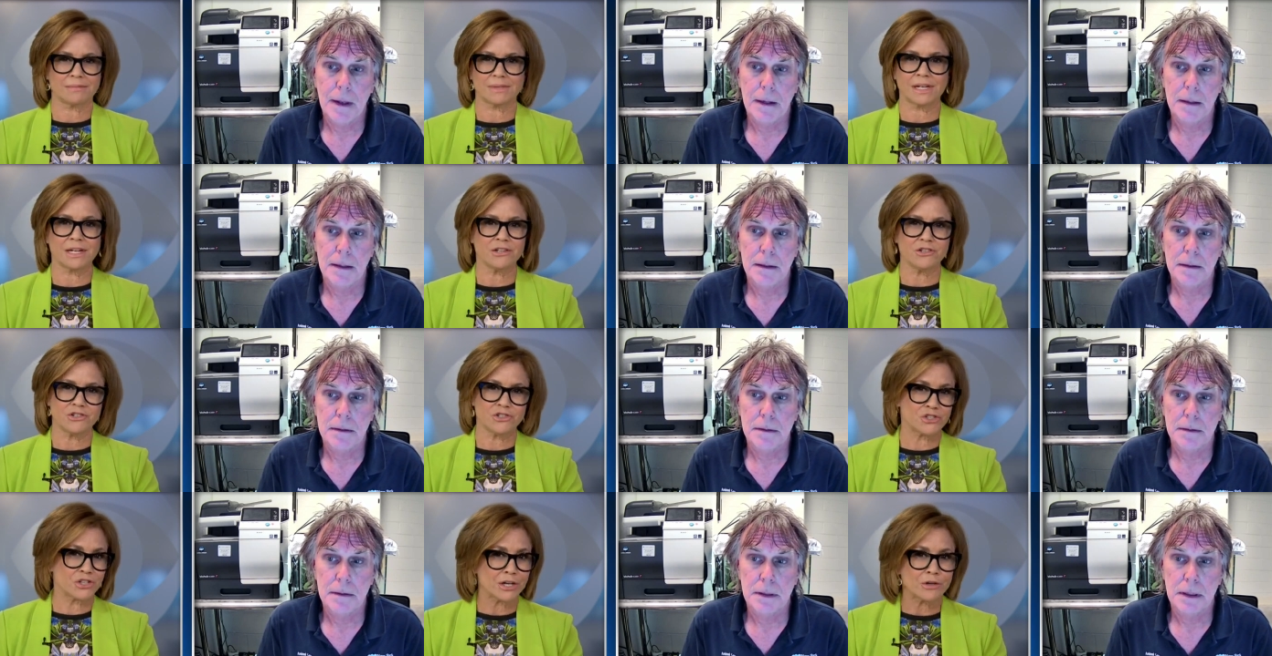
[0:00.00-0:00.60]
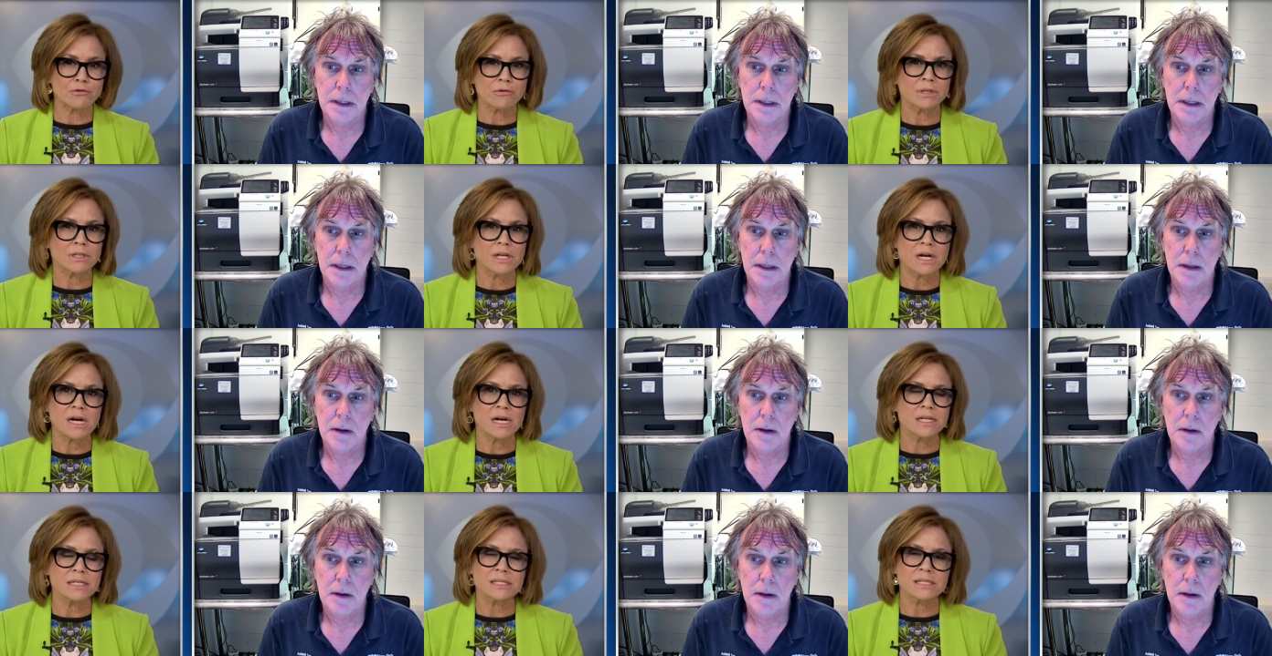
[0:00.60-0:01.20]
Speaker 1: can you
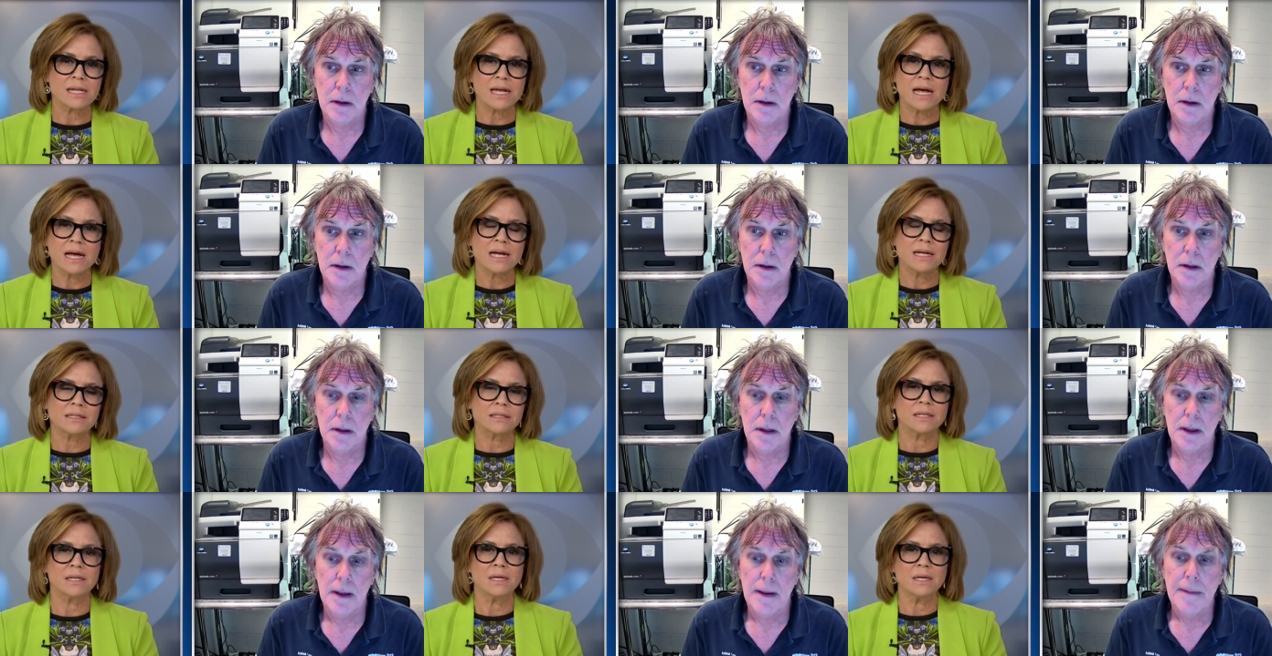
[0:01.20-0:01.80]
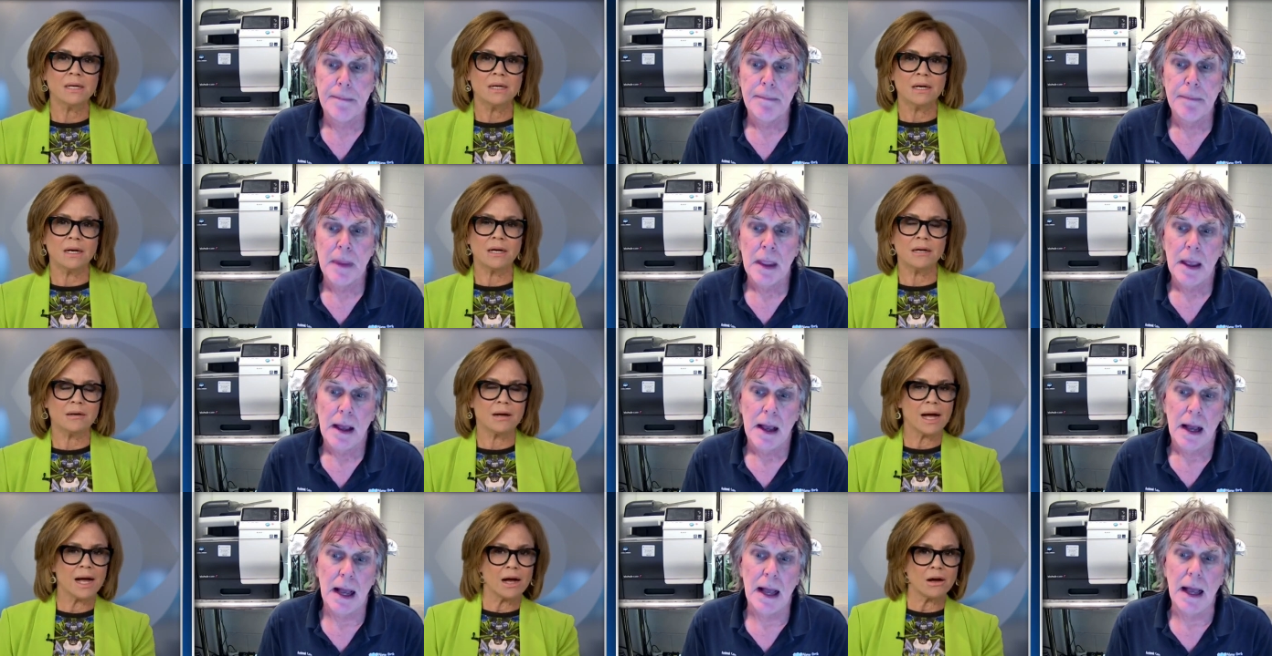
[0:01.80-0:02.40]
generalize that?
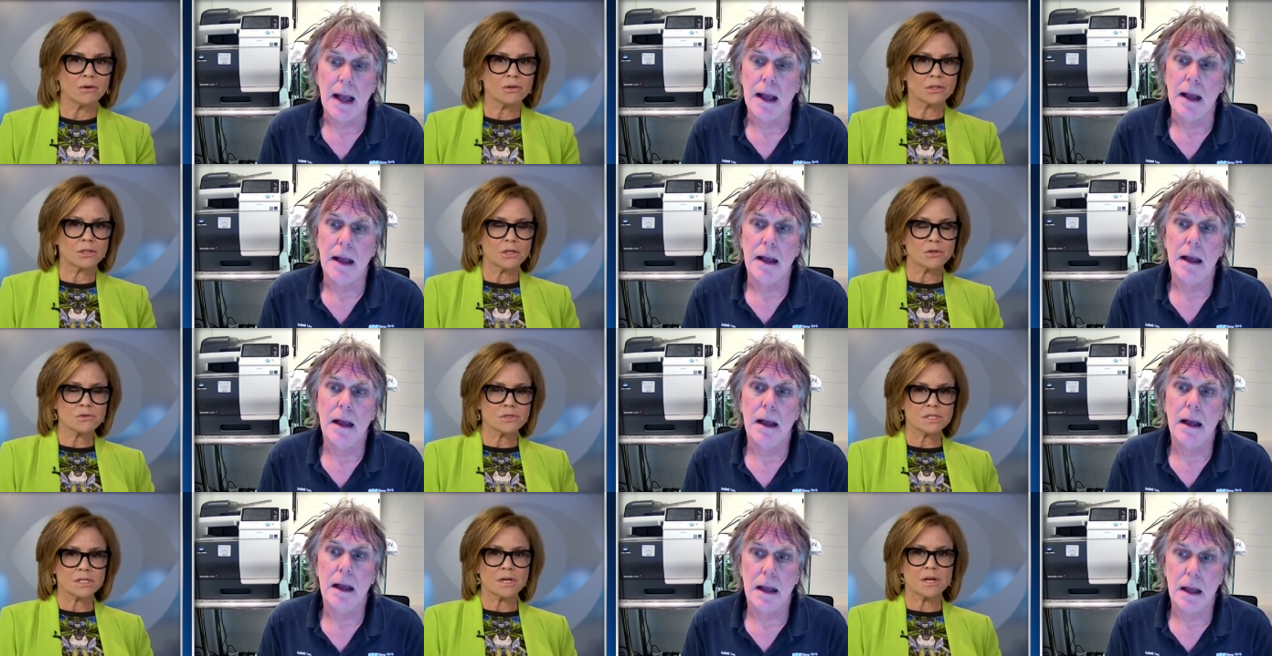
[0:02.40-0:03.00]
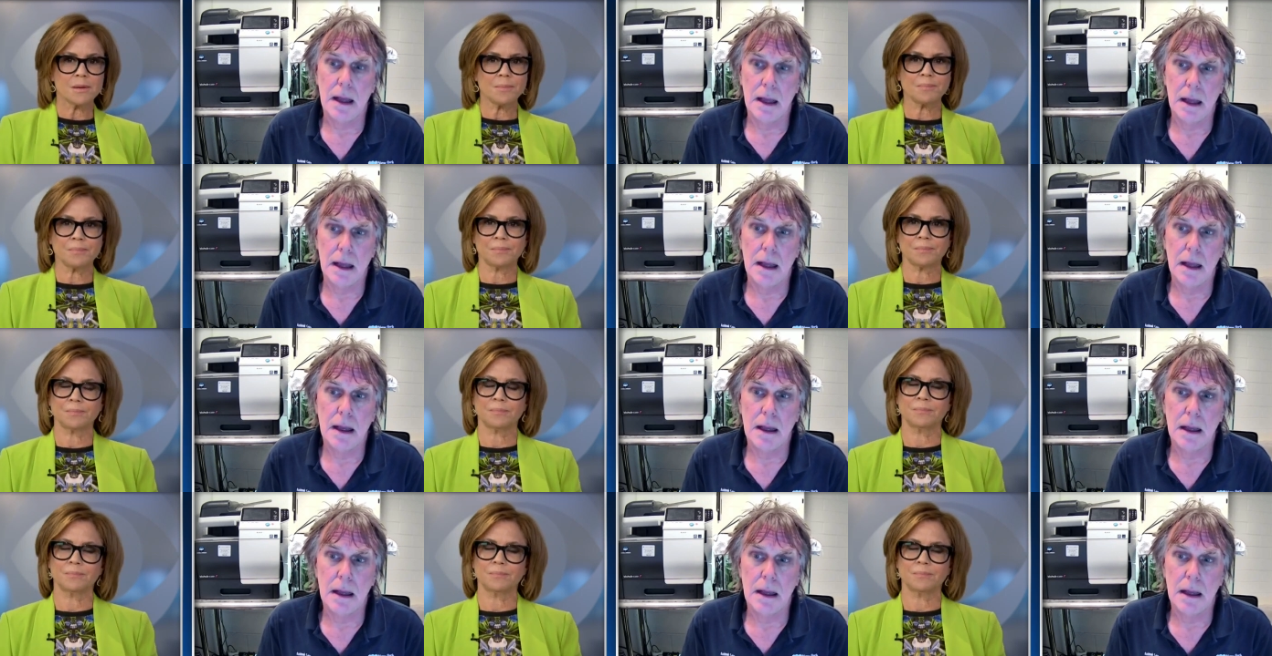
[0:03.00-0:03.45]
Uh, how close I, up?